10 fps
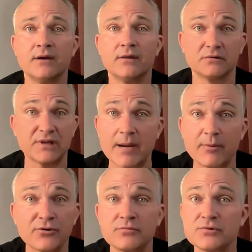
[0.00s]

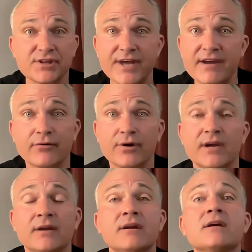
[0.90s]
labor
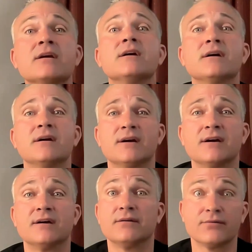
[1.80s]
slavery,
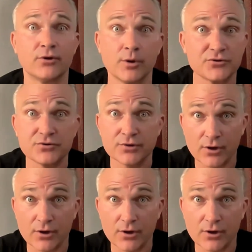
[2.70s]
human, you